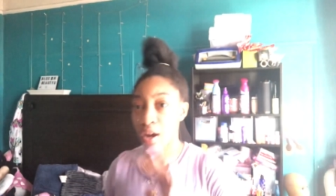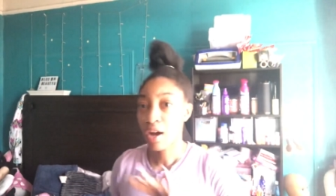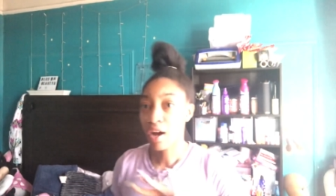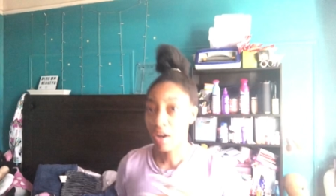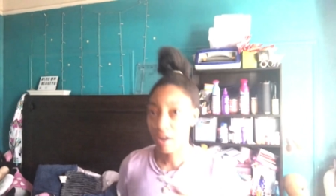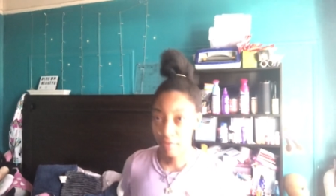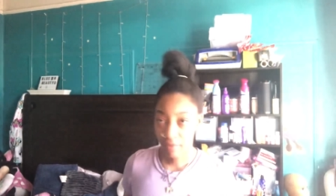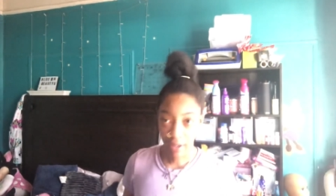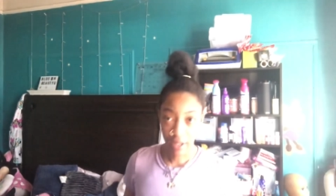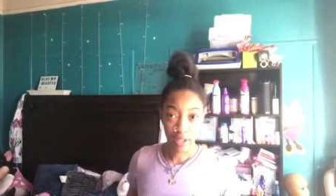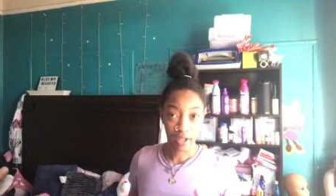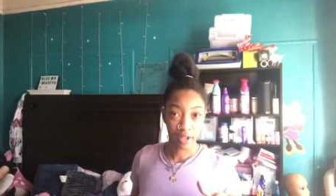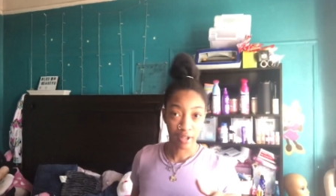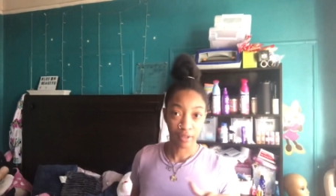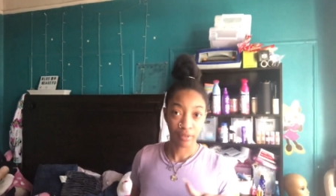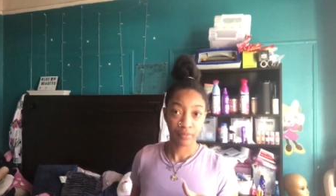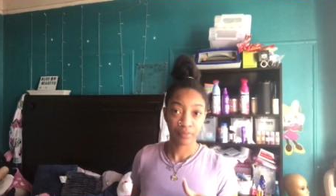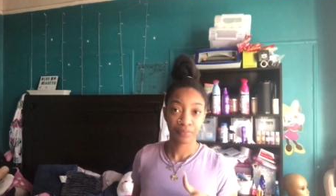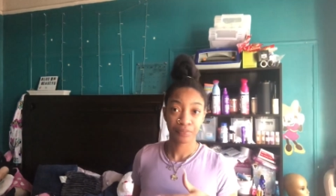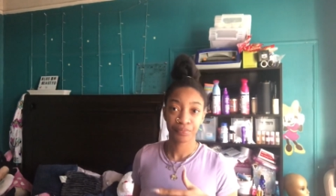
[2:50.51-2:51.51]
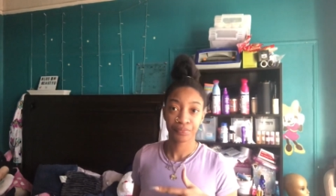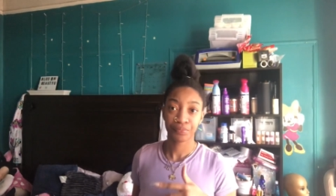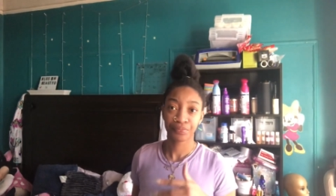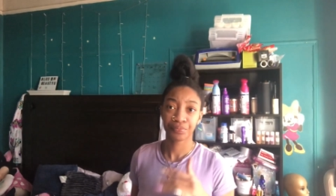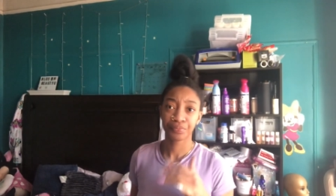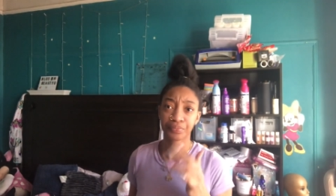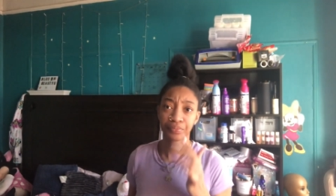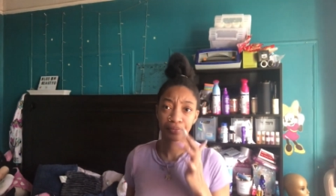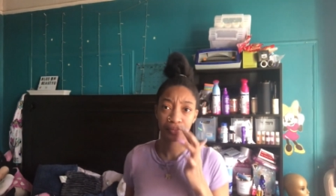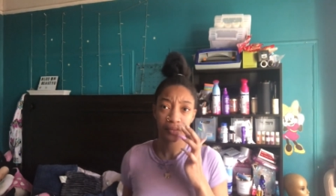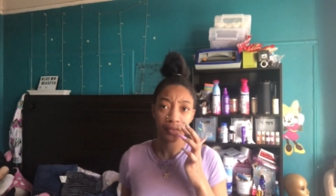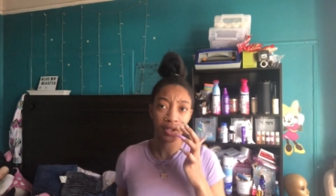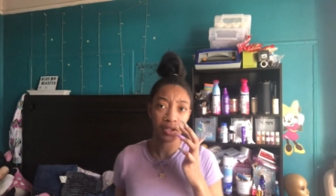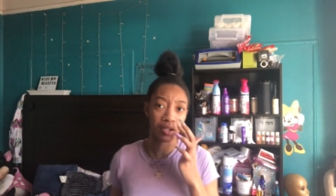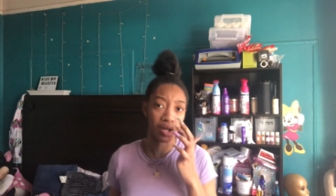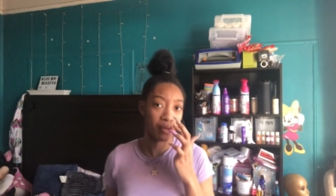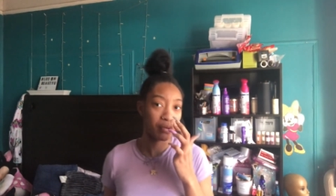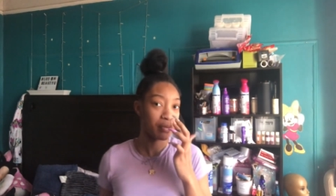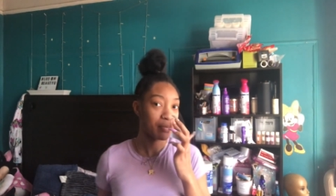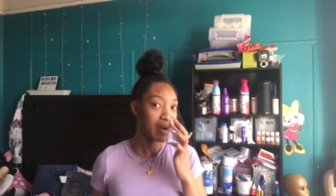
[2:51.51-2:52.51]
All right, y'all.
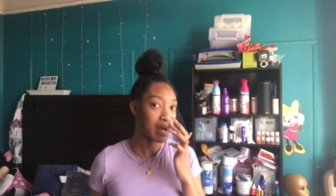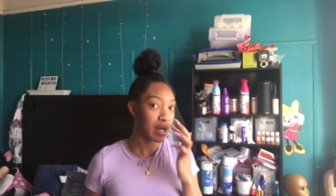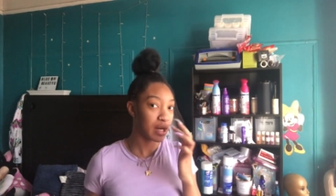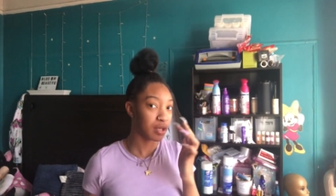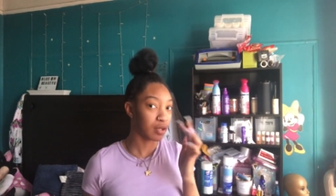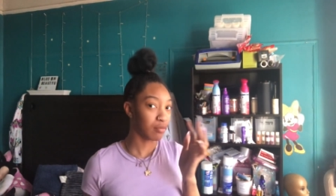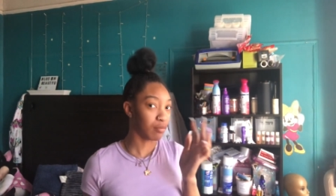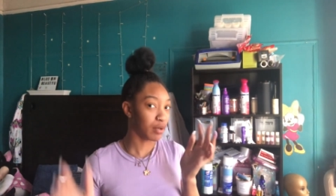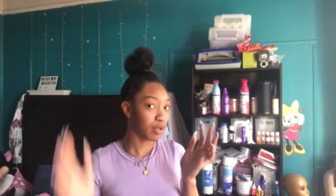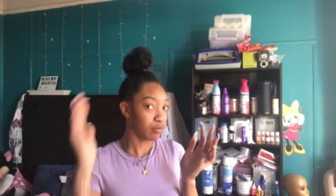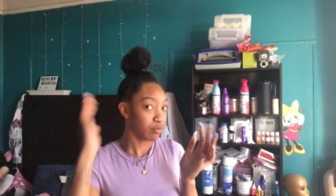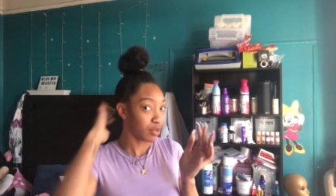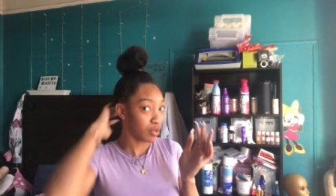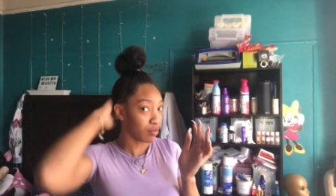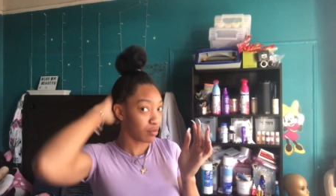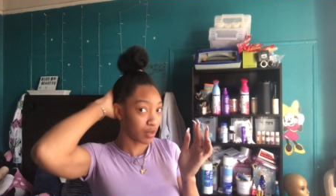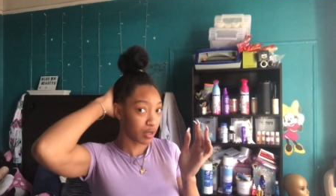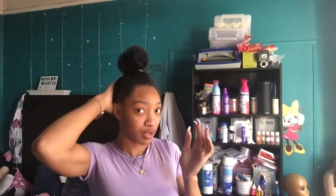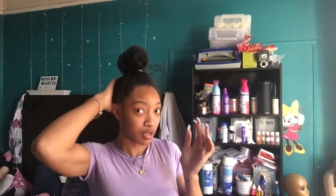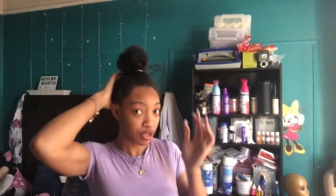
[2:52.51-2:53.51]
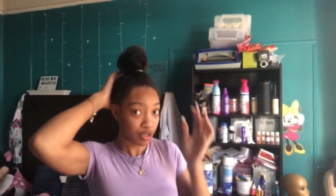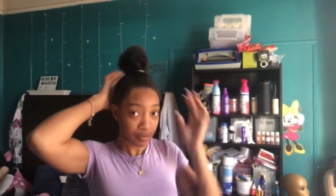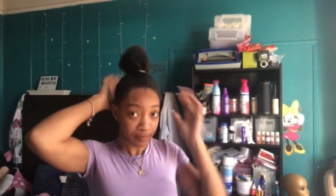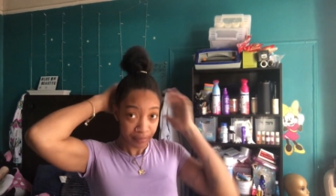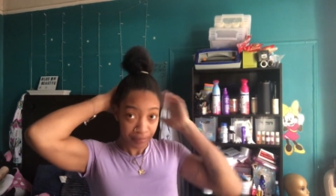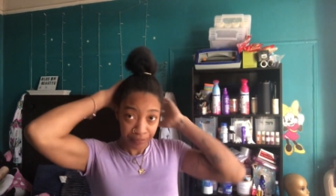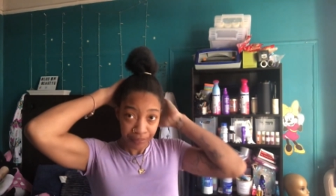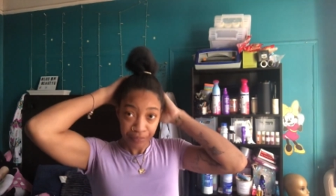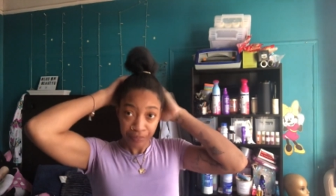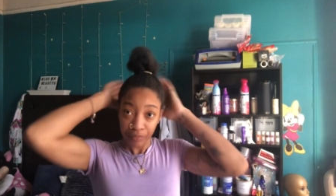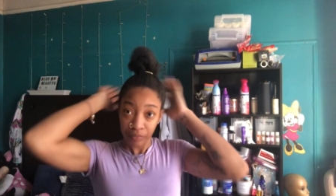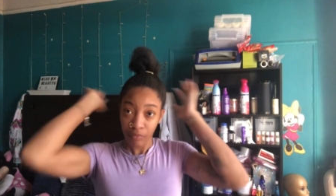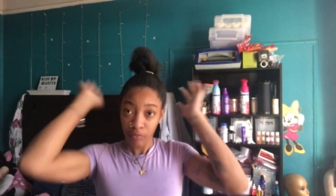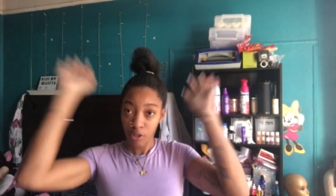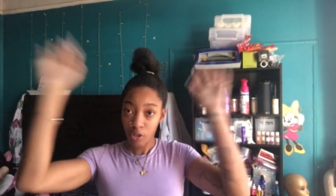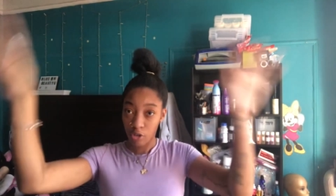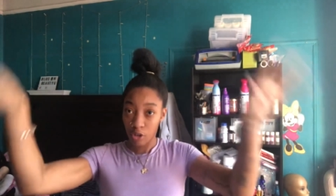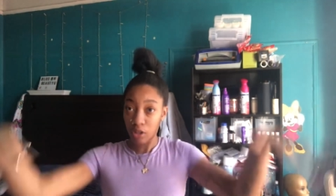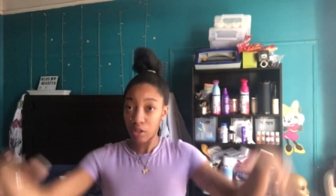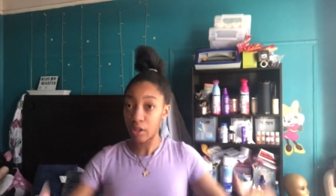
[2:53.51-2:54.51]
So I put my hair in a bun pretty much.
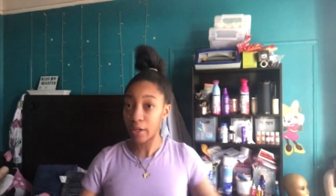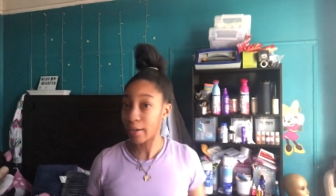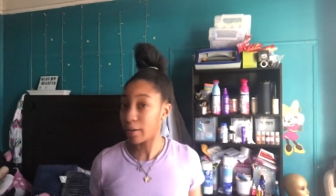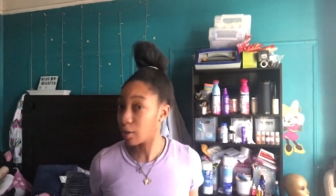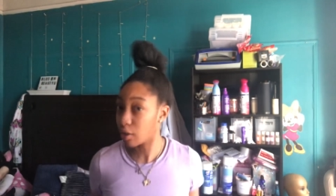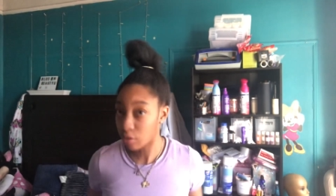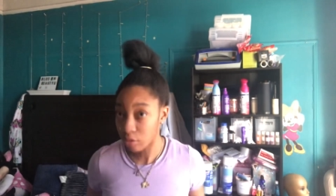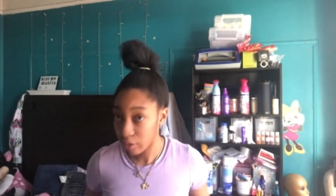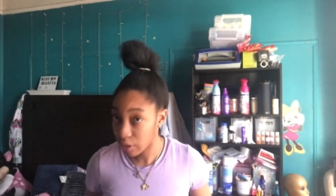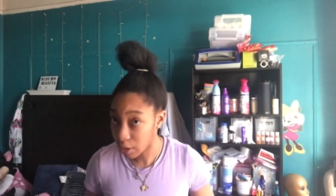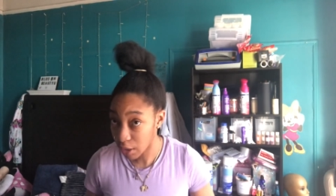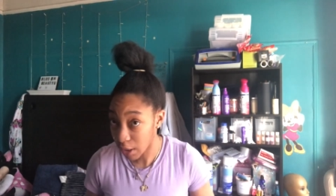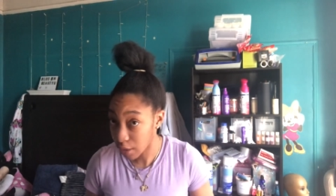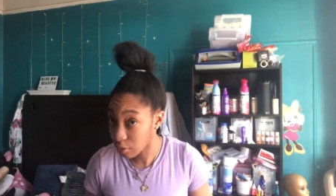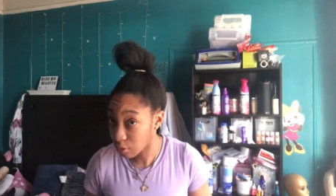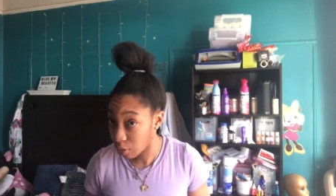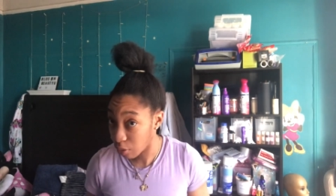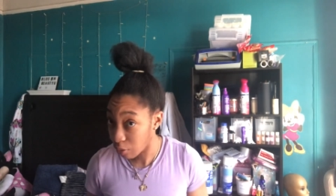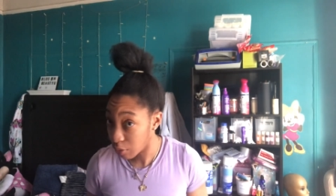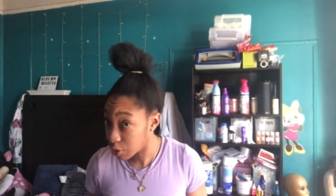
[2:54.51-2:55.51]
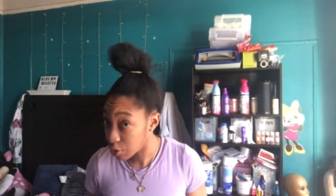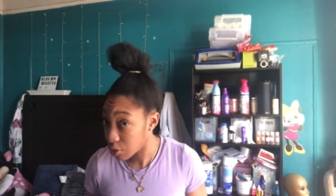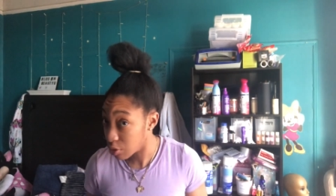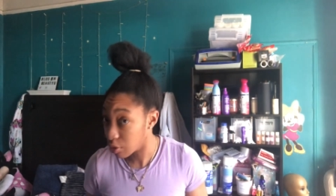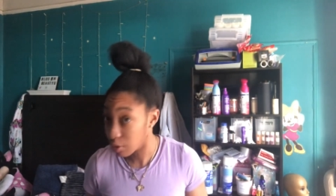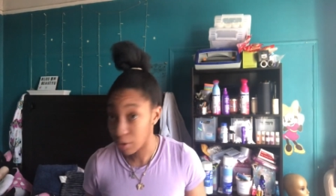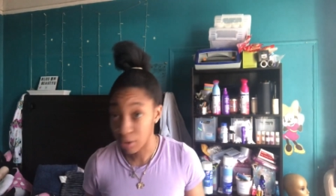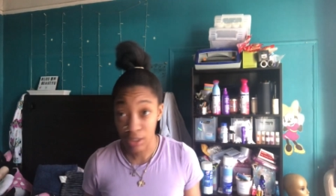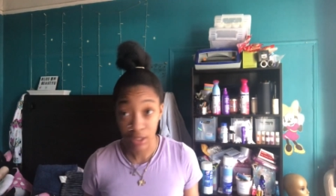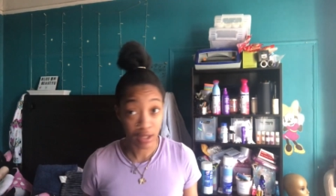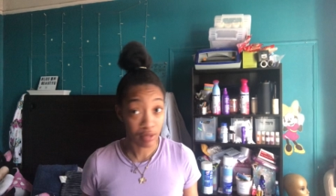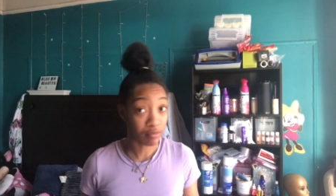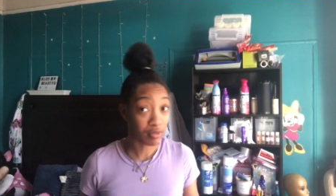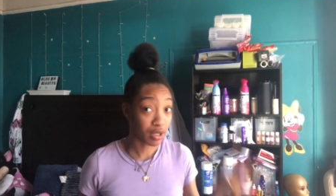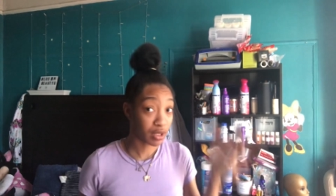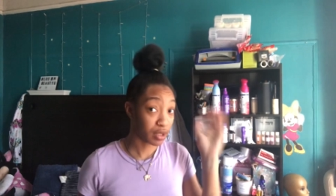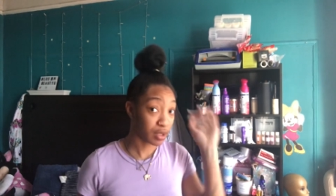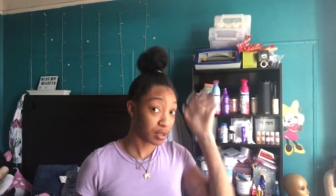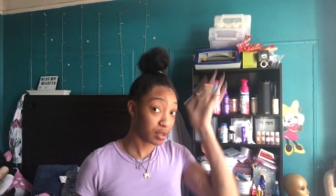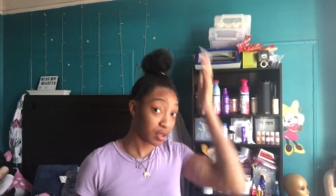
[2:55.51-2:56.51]
Or well, like a quick, I don't know what you call this,
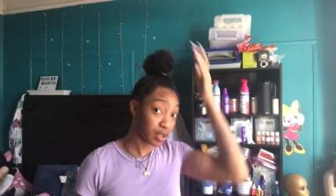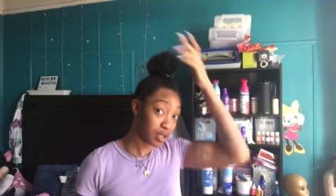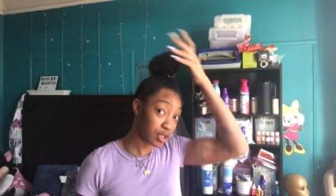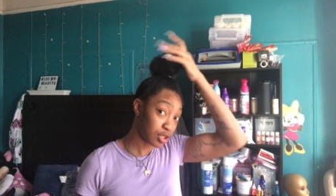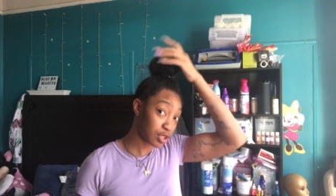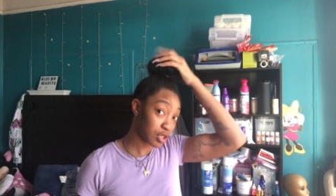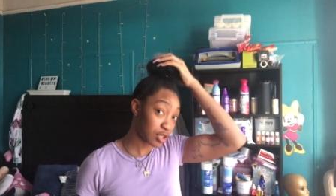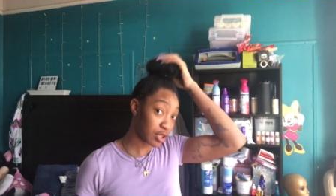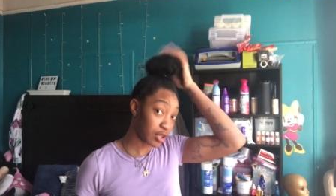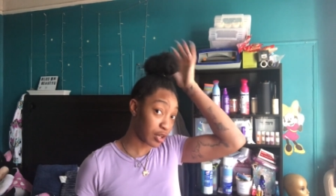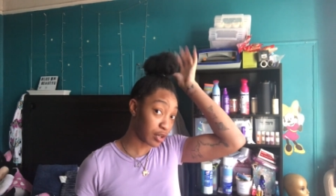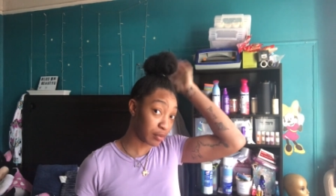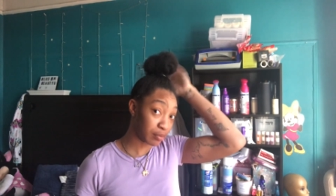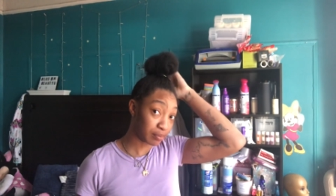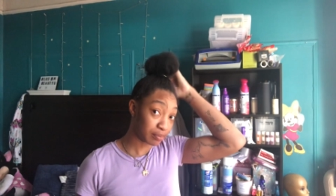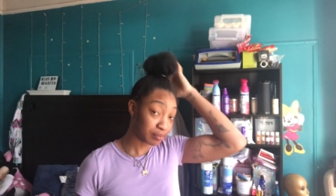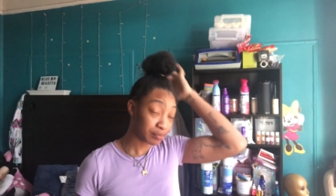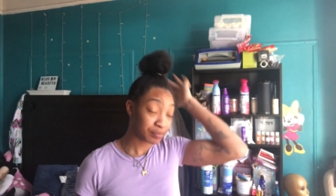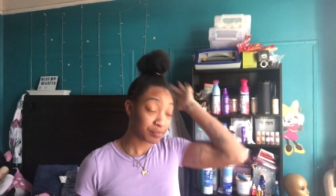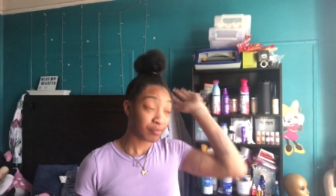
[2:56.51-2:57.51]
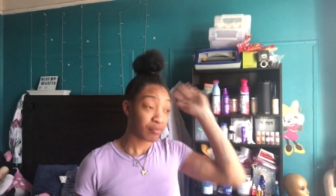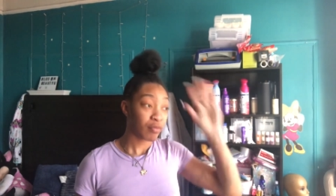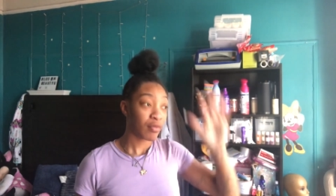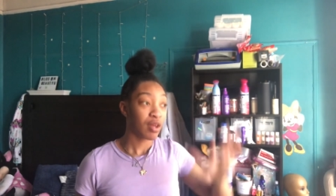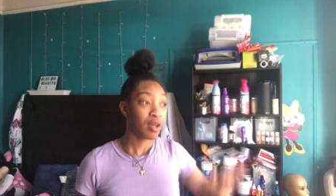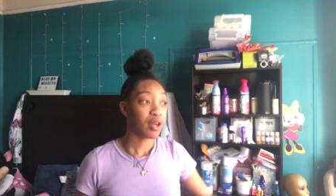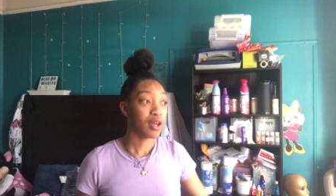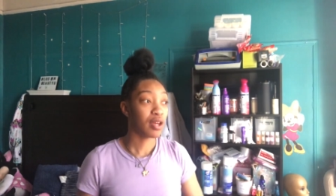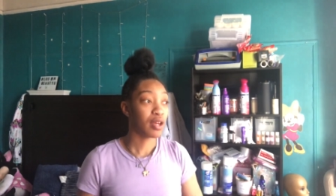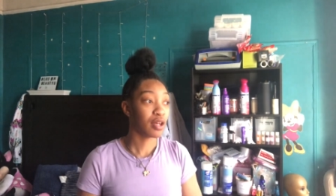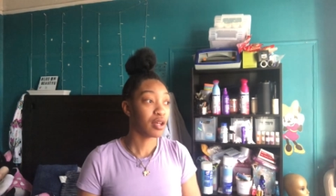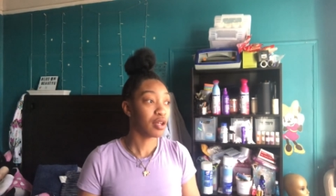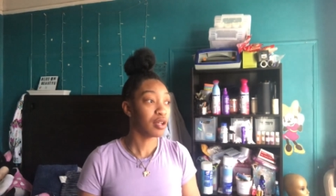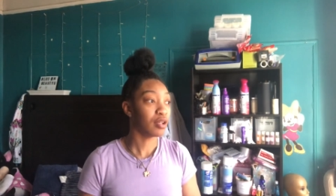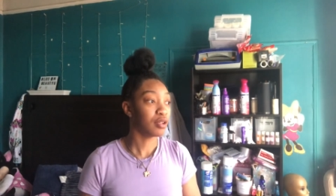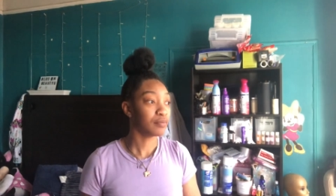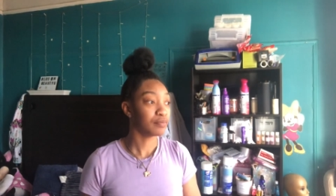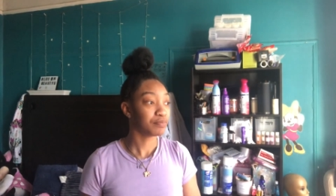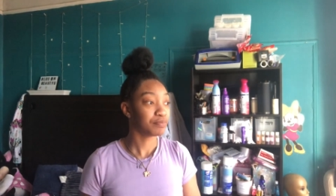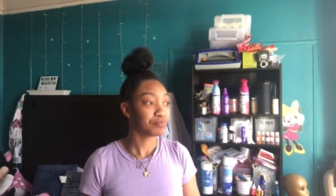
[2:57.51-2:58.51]
but it's just up.
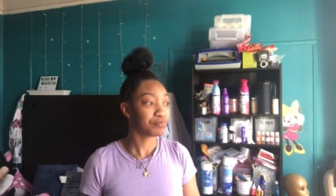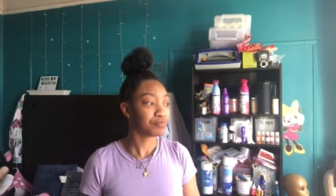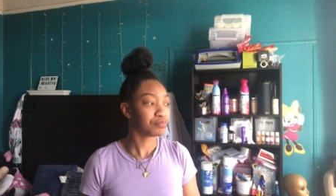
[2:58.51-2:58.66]
And